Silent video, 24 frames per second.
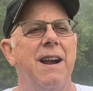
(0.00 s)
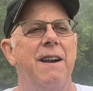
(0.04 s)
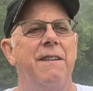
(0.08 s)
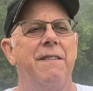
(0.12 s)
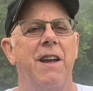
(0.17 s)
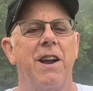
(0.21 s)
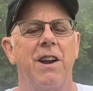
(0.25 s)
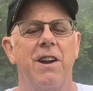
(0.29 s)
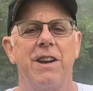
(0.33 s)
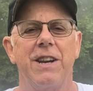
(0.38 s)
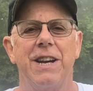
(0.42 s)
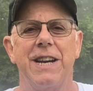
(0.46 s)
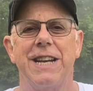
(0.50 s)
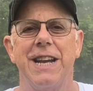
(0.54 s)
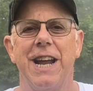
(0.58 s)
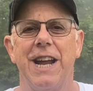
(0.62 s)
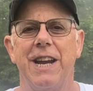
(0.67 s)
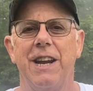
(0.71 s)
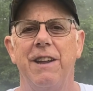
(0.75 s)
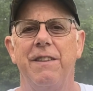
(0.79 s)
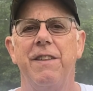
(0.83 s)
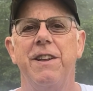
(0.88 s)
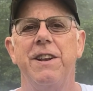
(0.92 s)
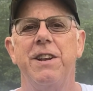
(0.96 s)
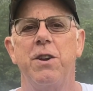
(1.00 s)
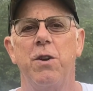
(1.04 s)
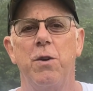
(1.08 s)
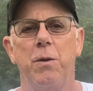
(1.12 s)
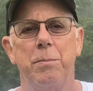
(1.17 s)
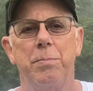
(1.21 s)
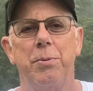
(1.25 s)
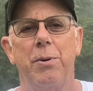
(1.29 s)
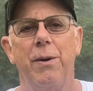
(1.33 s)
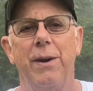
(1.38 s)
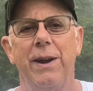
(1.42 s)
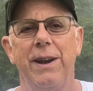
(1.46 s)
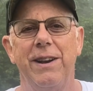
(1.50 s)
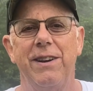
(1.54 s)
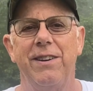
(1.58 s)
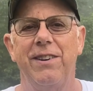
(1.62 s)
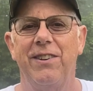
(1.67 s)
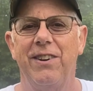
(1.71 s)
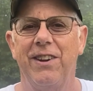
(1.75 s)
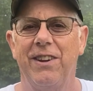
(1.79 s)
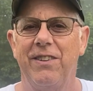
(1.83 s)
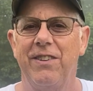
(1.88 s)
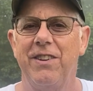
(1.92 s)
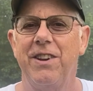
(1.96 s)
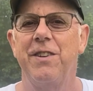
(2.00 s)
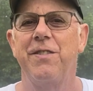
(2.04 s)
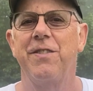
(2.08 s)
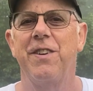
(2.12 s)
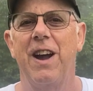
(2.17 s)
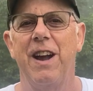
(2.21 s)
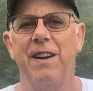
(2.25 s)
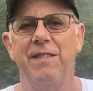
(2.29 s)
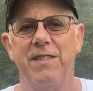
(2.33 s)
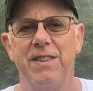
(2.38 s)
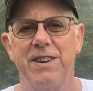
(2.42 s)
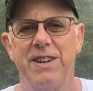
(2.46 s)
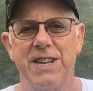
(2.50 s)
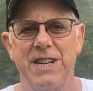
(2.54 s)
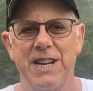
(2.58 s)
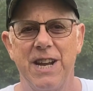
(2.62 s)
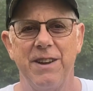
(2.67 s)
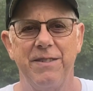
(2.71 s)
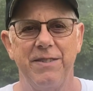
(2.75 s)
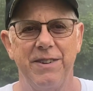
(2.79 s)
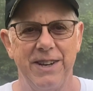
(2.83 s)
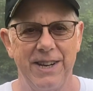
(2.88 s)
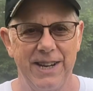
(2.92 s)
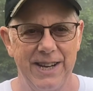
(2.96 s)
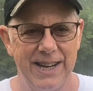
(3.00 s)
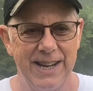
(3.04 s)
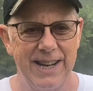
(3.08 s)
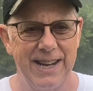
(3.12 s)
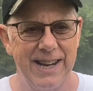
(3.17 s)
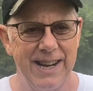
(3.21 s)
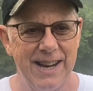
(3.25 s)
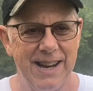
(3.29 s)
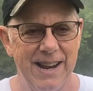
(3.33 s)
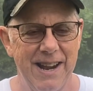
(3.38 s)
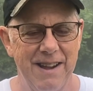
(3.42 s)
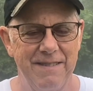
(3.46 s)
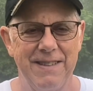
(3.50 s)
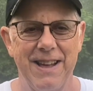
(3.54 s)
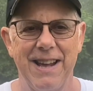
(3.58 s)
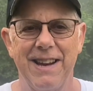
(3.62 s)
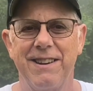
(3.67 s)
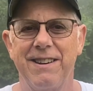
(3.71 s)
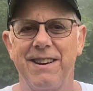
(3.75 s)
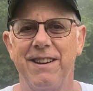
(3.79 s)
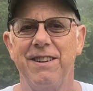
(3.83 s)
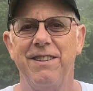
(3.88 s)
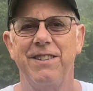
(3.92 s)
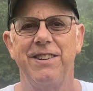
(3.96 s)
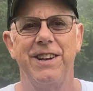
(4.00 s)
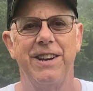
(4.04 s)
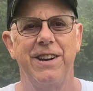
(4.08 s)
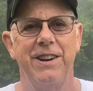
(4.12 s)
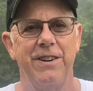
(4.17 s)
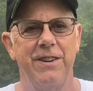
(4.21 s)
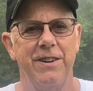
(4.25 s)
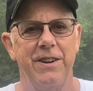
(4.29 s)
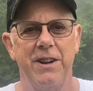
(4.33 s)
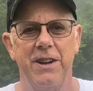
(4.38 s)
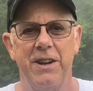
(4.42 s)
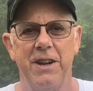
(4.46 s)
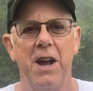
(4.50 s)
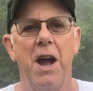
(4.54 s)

They're going to tell you the dew point 65 to 70, and that's considered